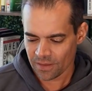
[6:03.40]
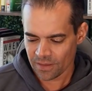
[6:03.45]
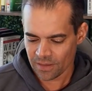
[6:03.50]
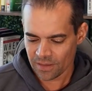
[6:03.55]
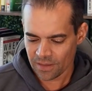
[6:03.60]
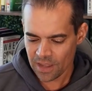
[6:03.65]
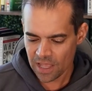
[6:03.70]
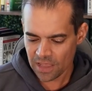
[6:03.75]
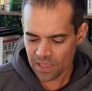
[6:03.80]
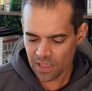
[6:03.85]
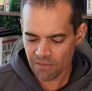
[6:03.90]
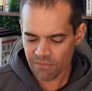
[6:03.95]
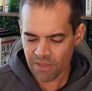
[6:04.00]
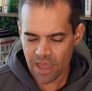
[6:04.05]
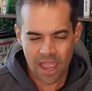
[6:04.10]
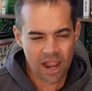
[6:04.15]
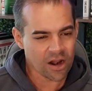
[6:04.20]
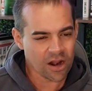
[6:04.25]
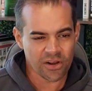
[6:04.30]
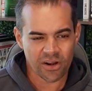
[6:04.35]
I love
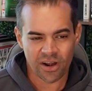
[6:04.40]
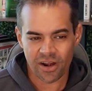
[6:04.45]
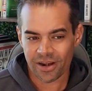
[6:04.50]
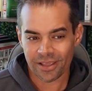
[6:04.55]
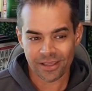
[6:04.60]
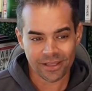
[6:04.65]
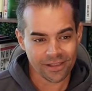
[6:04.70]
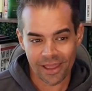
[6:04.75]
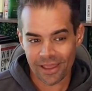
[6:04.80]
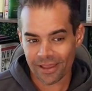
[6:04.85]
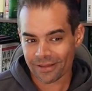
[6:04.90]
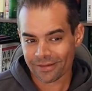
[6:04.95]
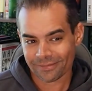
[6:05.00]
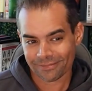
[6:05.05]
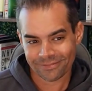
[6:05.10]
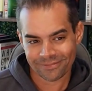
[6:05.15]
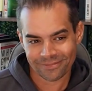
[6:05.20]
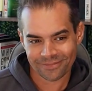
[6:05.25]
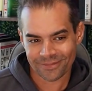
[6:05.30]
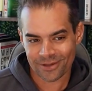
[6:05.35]
that. Are there any like
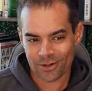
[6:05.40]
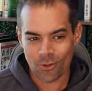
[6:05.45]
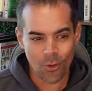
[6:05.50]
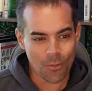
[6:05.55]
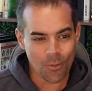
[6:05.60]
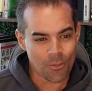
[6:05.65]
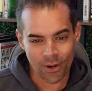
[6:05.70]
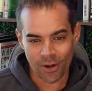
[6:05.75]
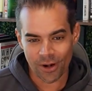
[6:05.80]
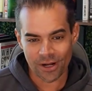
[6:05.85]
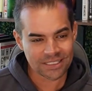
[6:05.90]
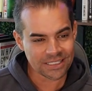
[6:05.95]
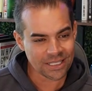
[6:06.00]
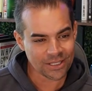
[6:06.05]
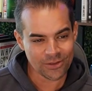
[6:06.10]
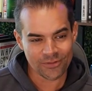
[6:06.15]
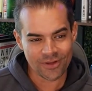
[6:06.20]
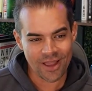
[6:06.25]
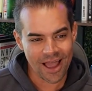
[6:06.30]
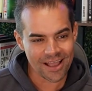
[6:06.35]
cool perks that
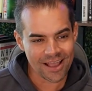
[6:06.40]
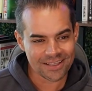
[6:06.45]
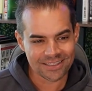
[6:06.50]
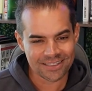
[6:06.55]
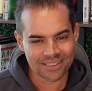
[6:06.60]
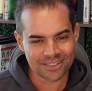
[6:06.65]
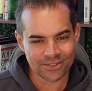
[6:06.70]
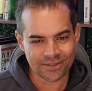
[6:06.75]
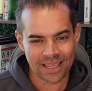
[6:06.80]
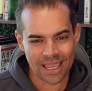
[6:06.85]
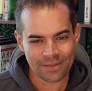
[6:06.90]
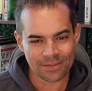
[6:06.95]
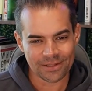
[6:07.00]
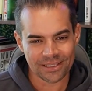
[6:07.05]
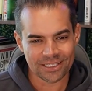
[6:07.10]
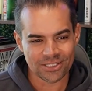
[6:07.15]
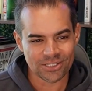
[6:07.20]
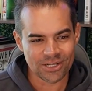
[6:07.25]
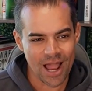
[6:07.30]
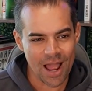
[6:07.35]
you've gotten since you came to
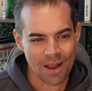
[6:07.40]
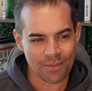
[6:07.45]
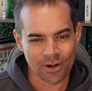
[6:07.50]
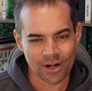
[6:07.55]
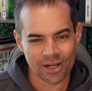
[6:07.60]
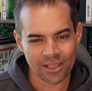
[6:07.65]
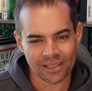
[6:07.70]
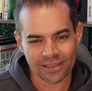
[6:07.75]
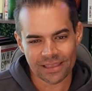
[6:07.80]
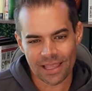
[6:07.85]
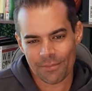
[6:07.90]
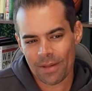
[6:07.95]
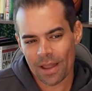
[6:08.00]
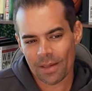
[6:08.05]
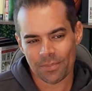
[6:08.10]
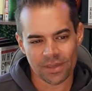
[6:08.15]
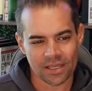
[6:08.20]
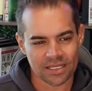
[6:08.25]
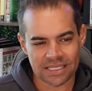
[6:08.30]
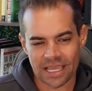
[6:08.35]
the job, or anything that might
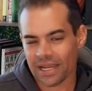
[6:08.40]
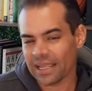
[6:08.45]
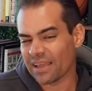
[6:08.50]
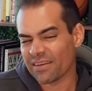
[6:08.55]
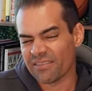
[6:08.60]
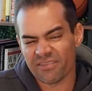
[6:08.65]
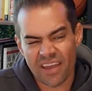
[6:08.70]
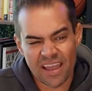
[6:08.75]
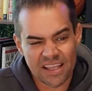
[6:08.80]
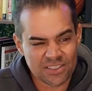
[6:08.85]
be exciting, events